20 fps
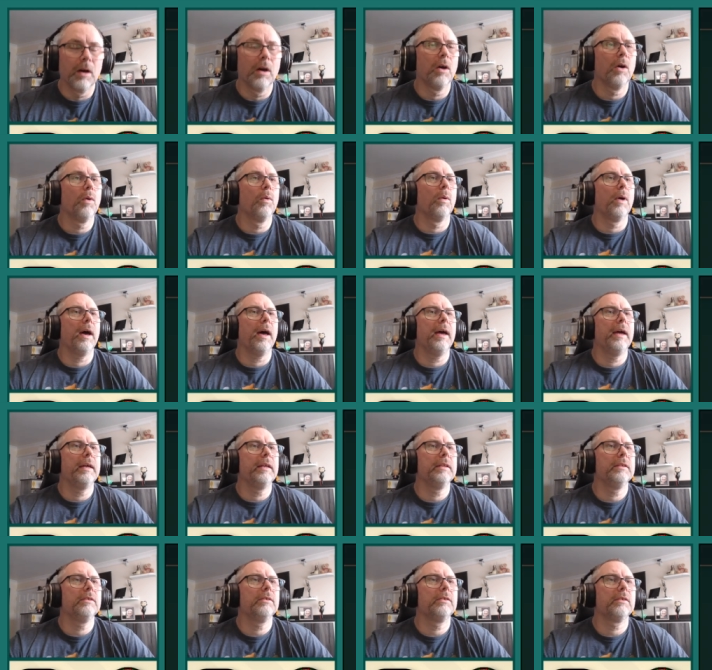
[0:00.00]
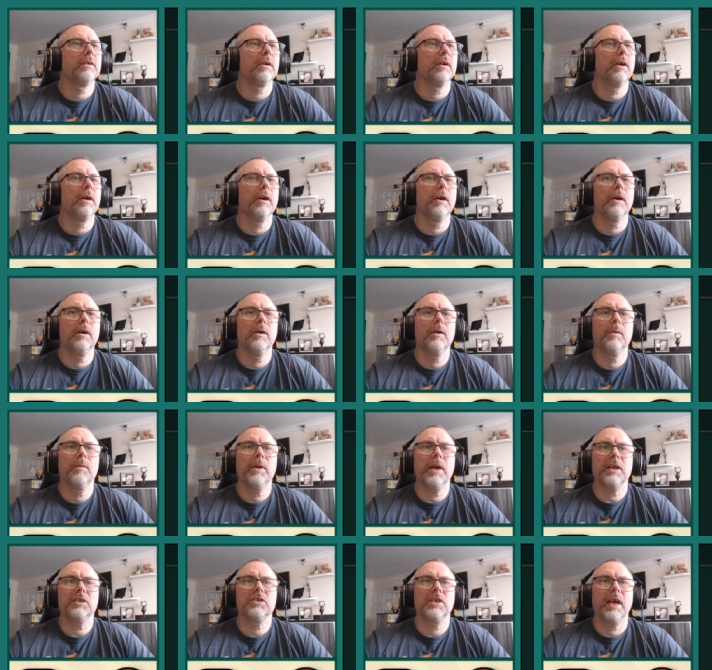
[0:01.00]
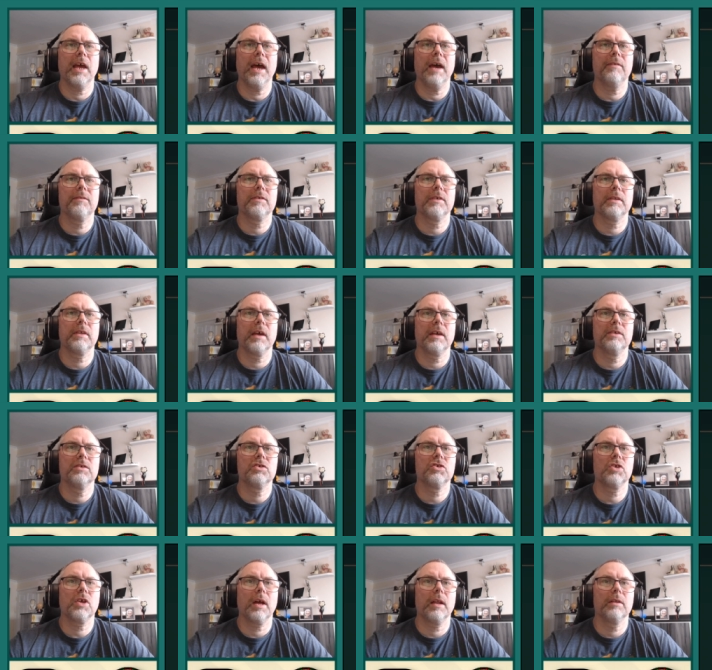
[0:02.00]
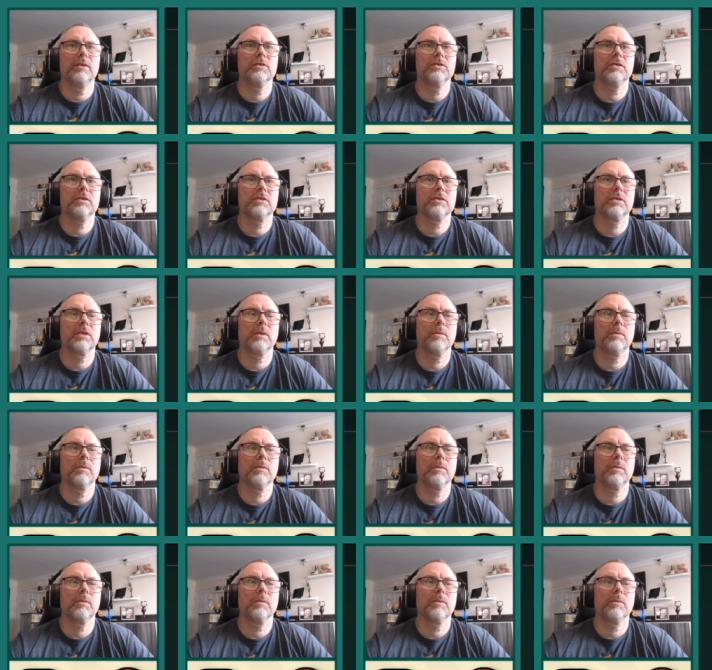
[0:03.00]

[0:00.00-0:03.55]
Oh, and we actually have today's challenge,